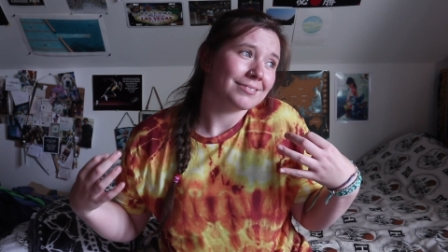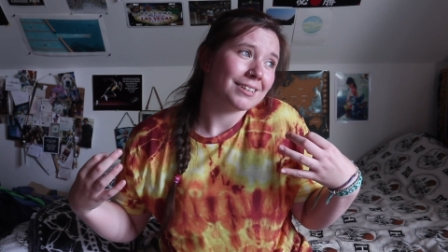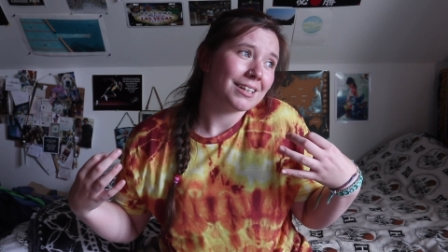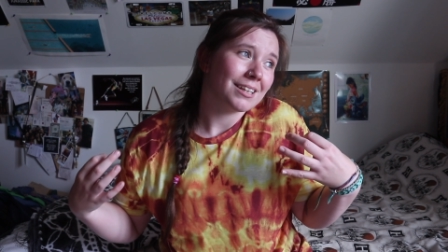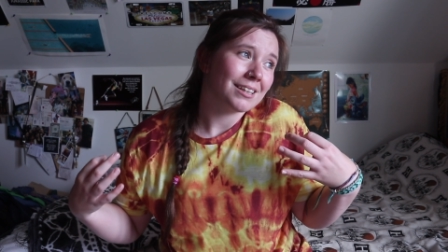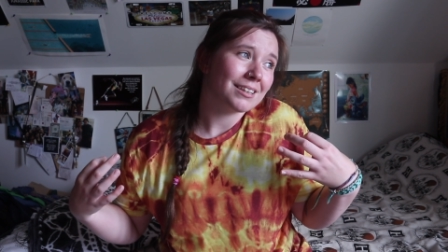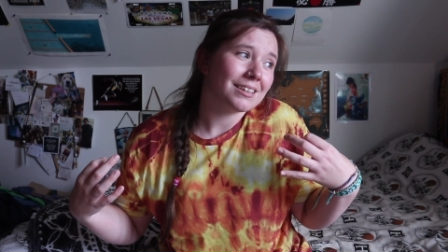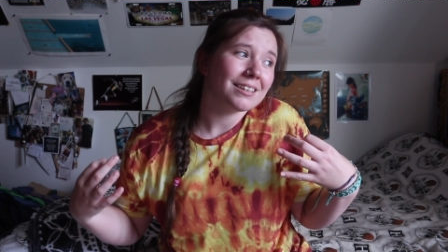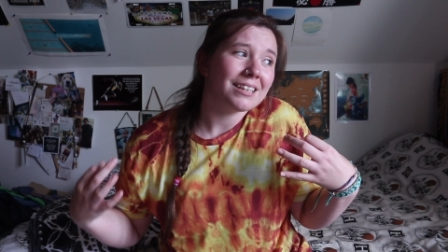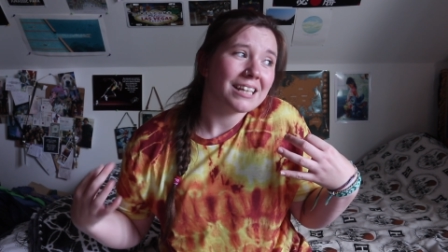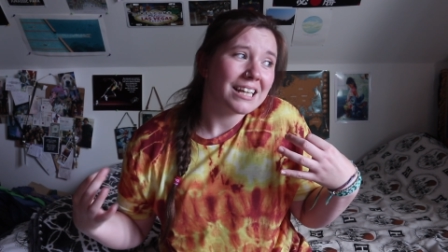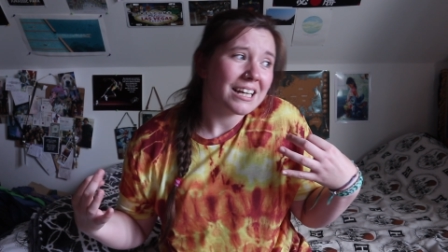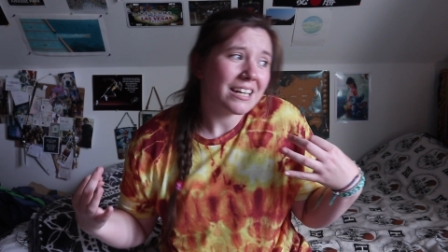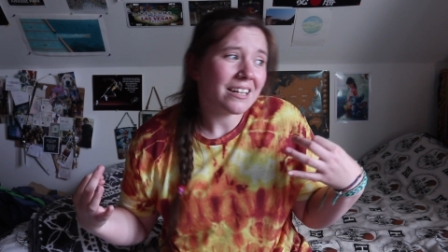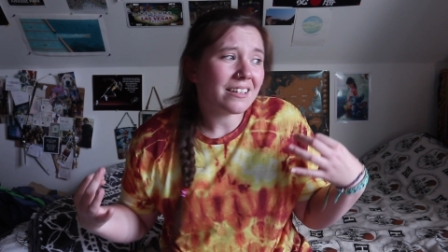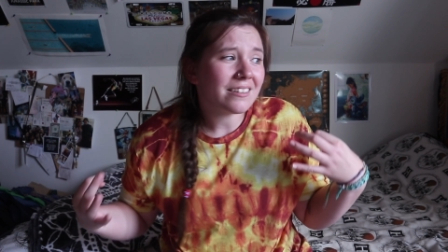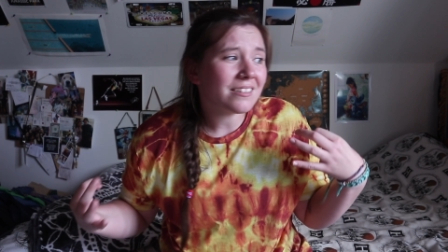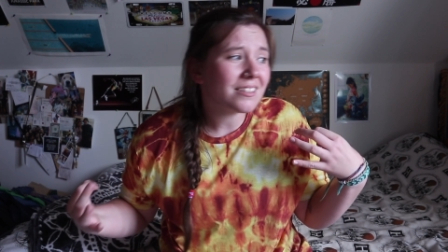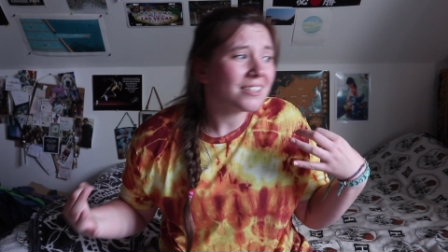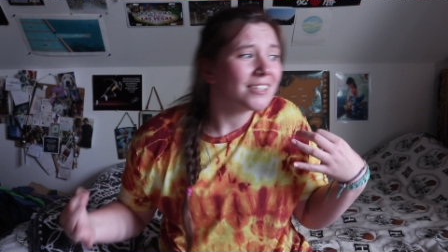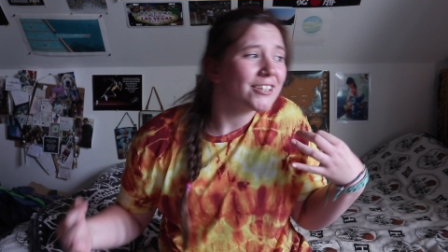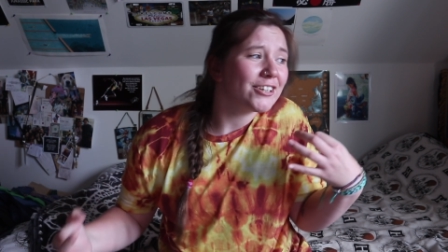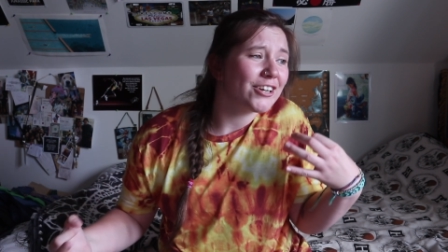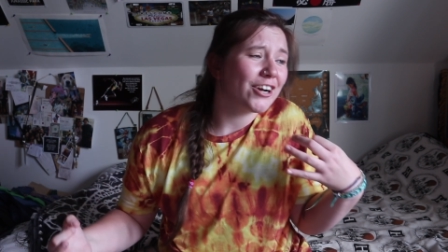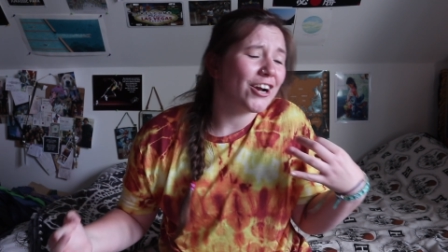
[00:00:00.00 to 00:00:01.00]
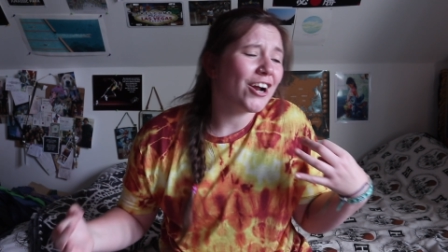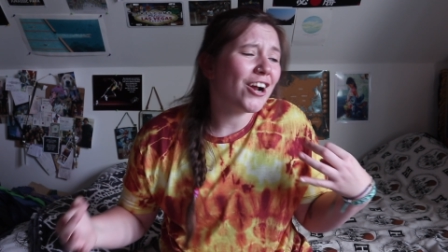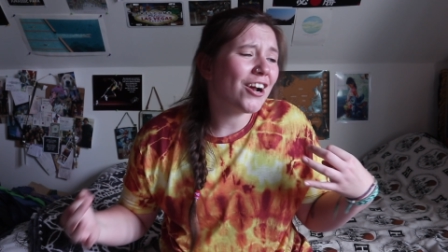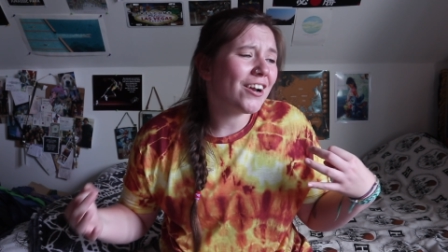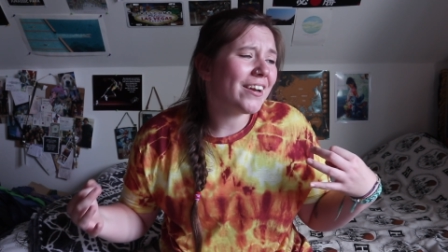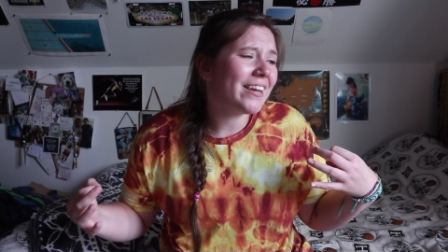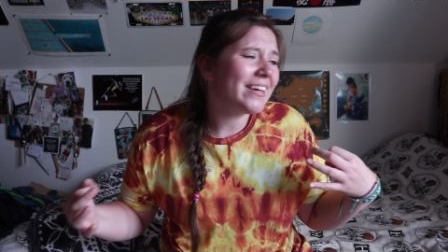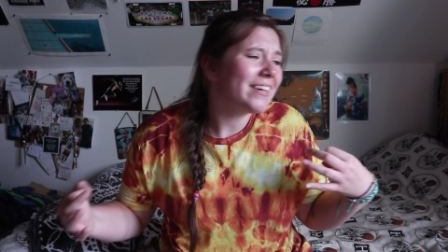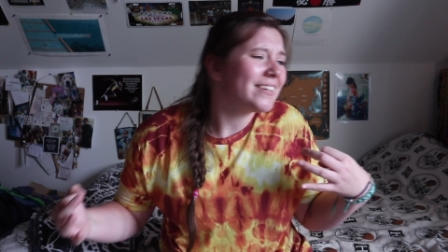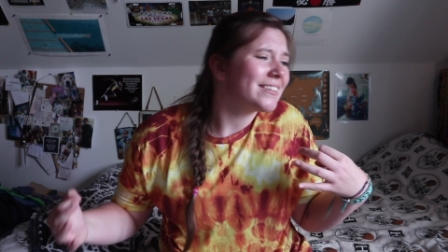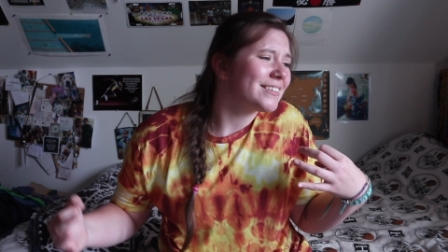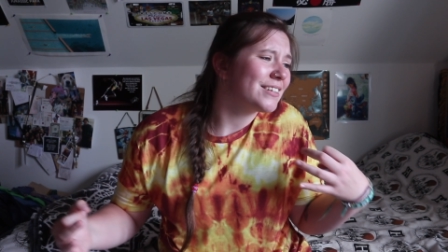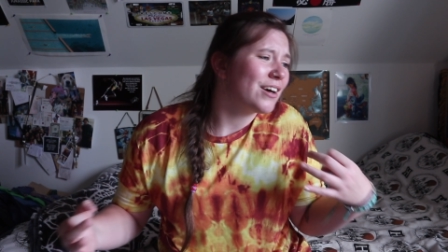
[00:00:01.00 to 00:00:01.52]
this girl
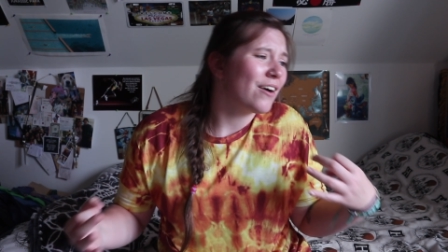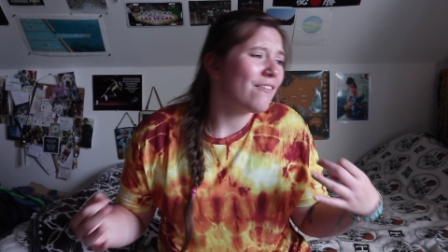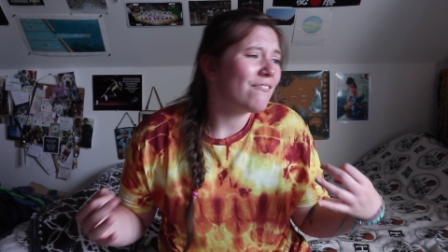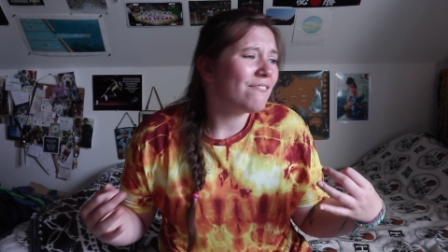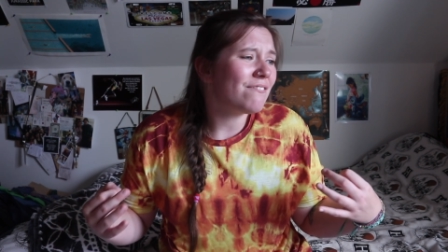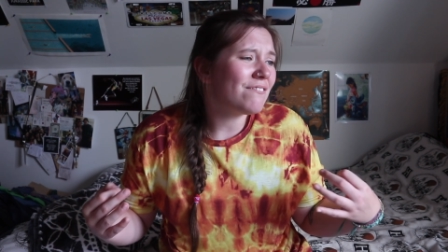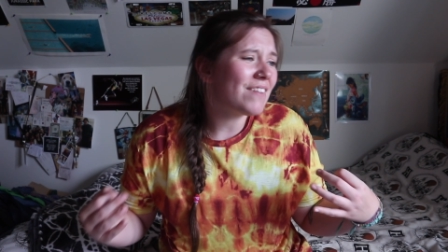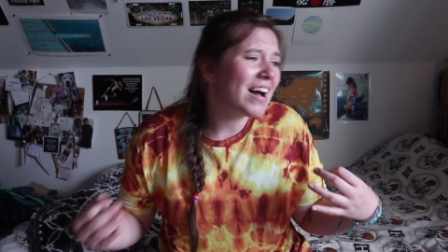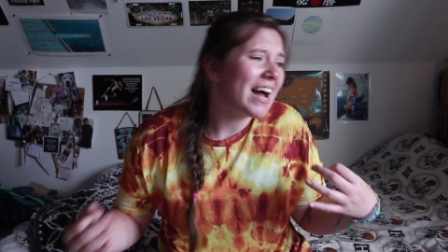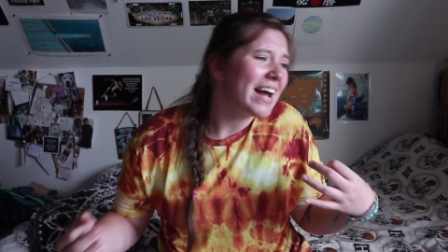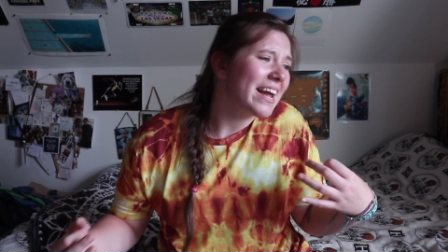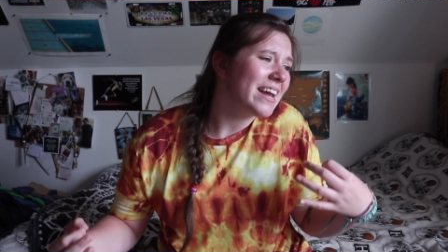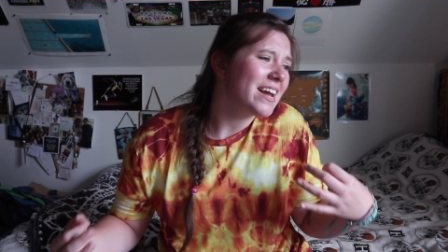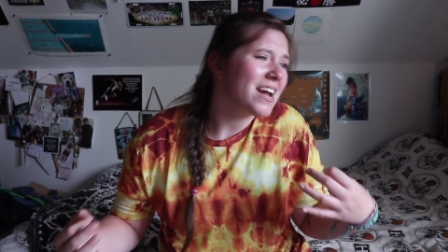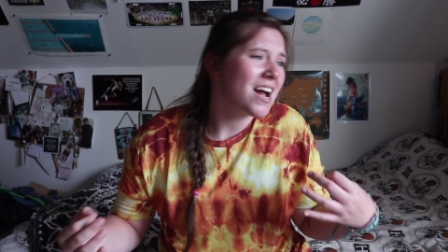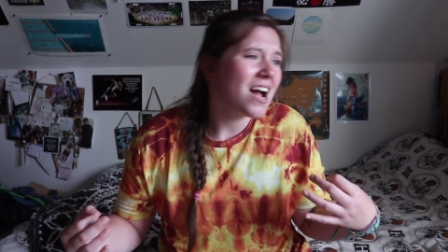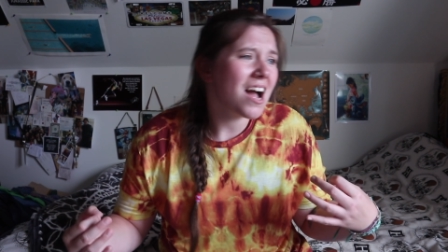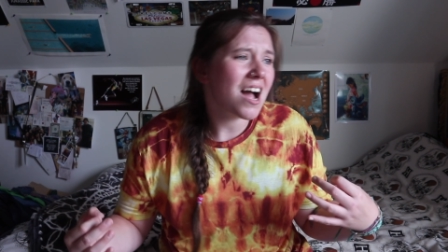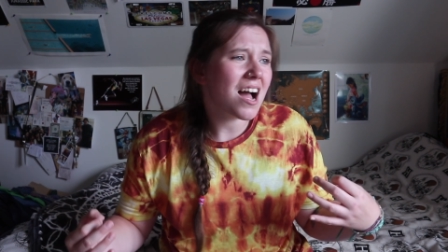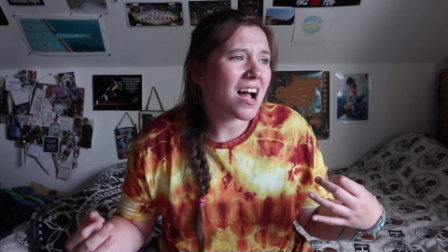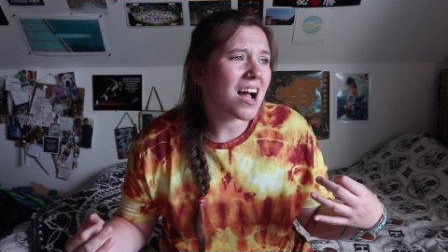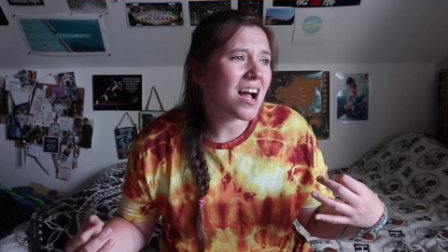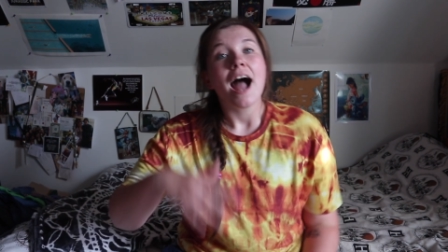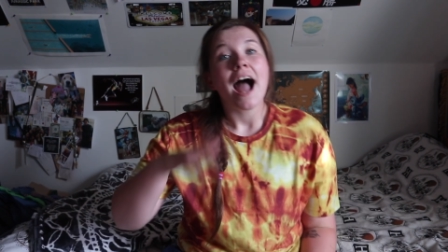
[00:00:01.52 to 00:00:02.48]
is on fire.